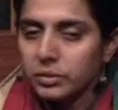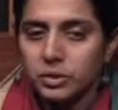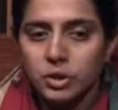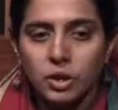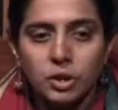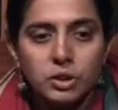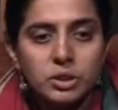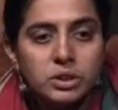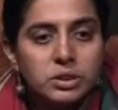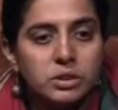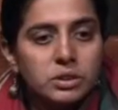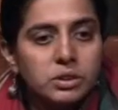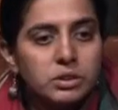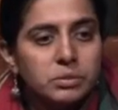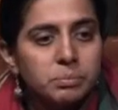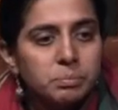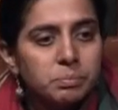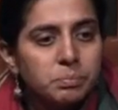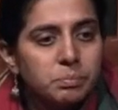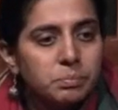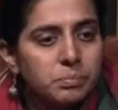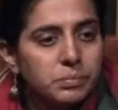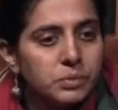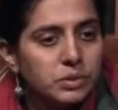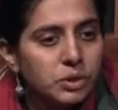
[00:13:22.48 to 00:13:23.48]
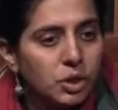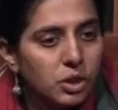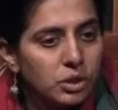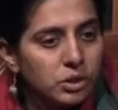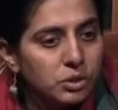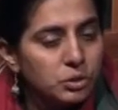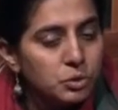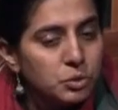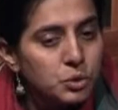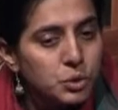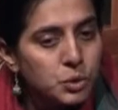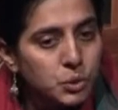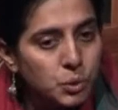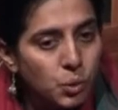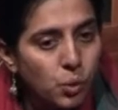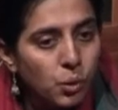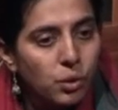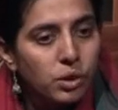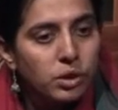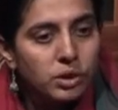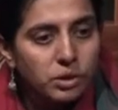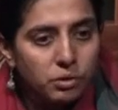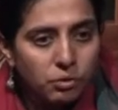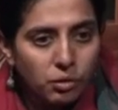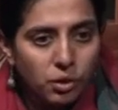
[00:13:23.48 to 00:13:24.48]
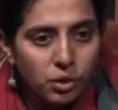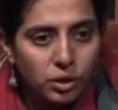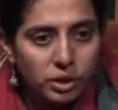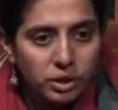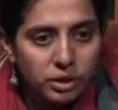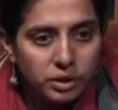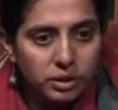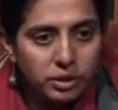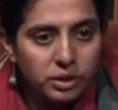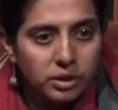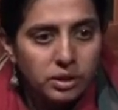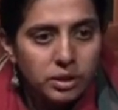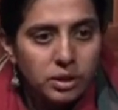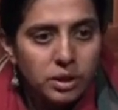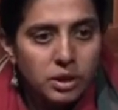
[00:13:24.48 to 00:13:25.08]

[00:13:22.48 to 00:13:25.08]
not, not to store the water.